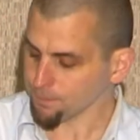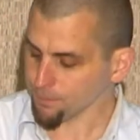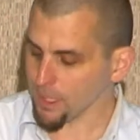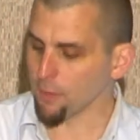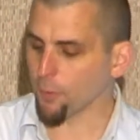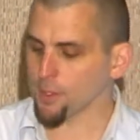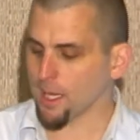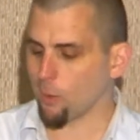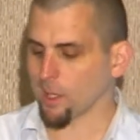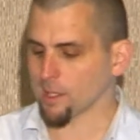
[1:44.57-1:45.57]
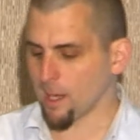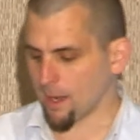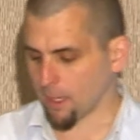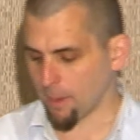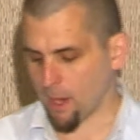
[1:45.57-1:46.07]
And the first thing I want to
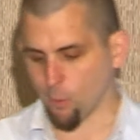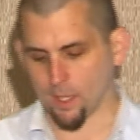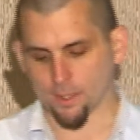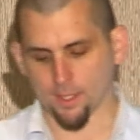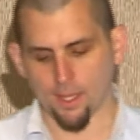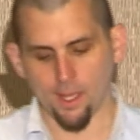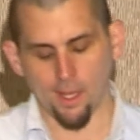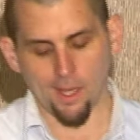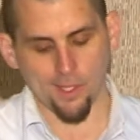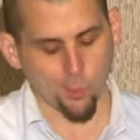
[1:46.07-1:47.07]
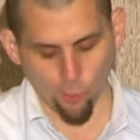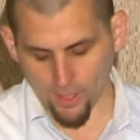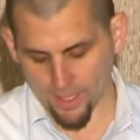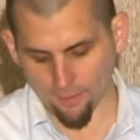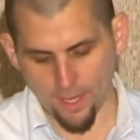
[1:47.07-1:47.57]
talk about was this word
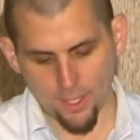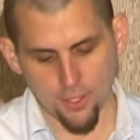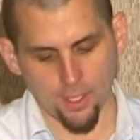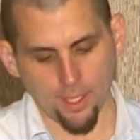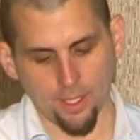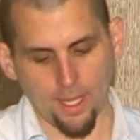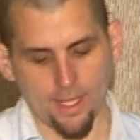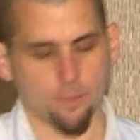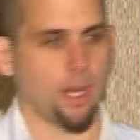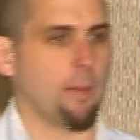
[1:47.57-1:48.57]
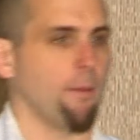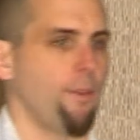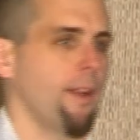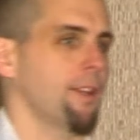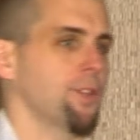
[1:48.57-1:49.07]
innovation. It's become a
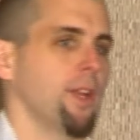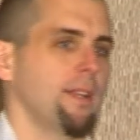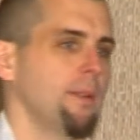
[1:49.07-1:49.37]
very trendy